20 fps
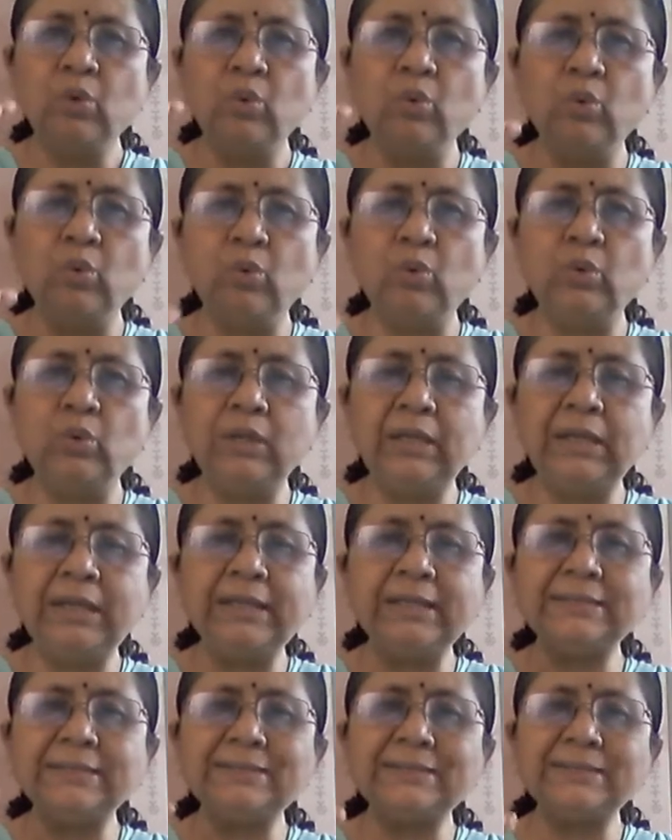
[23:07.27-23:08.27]

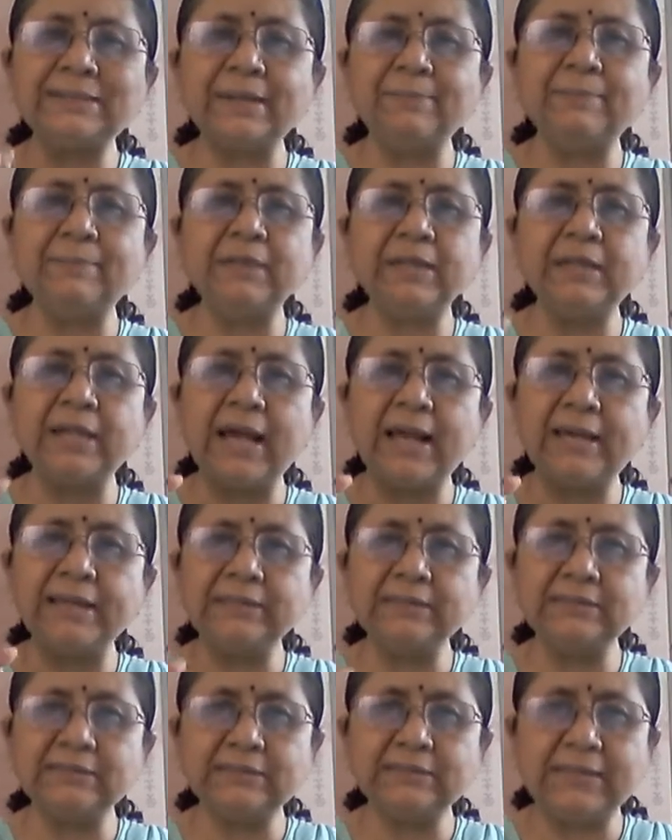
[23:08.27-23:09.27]
only
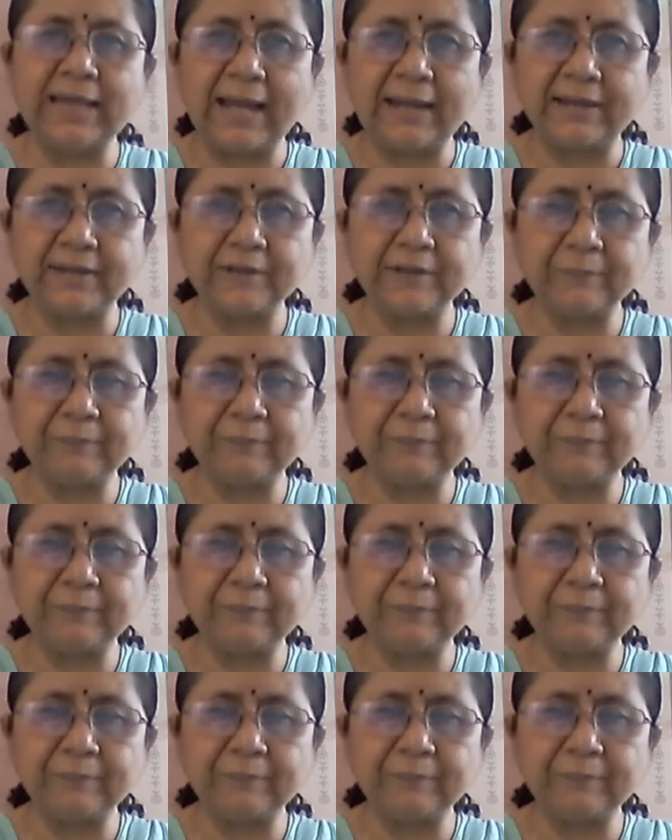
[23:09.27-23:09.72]
summarize that.